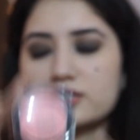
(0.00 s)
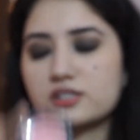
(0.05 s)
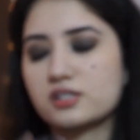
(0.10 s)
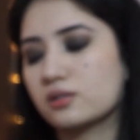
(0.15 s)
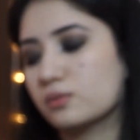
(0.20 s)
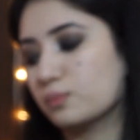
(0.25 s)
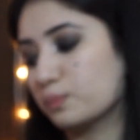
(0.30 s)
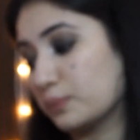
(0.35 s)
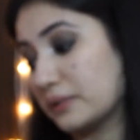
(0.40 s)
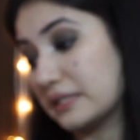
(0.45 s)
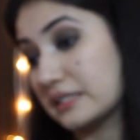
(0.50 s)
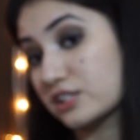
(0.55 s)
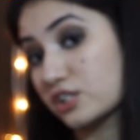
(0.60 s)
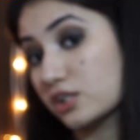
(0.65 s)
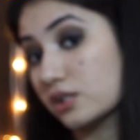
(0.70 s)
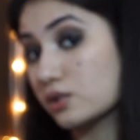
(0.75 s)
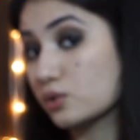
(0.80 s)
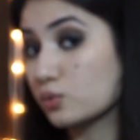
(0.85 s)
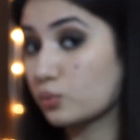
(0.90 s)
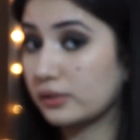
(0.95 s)
in Peachy
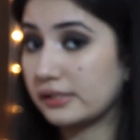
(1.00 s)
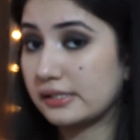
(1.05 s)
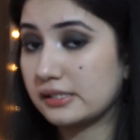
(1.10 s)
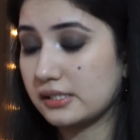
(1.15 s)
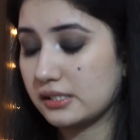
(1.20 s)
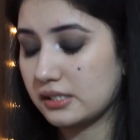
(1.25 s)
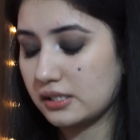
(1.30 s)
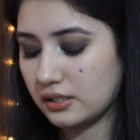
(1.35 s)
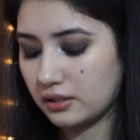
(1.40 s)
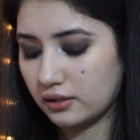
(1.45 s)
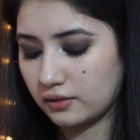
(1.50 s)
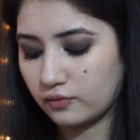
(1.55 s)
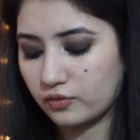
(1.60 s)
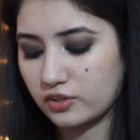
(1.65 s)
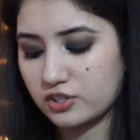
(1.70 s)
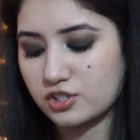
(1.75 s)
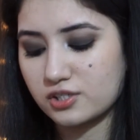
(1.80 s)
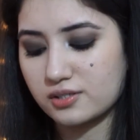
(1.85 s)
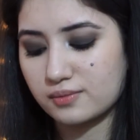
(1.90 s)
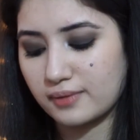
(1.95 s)
Sweetie,
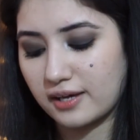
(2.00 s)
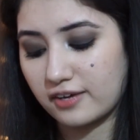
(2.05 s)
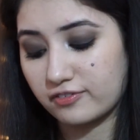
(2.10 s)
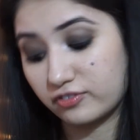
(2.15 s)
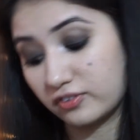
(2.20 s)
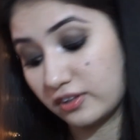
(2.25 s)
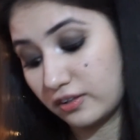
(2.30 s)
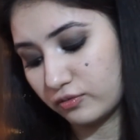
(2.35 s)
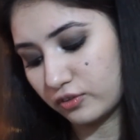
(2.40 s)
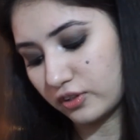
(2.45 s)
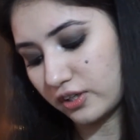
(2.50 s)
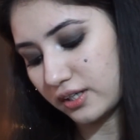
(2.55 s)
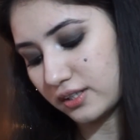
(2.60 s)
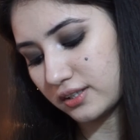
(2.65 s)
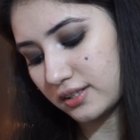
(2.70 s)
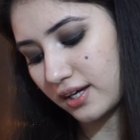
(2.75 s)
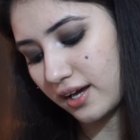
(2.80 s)
which is my favorite,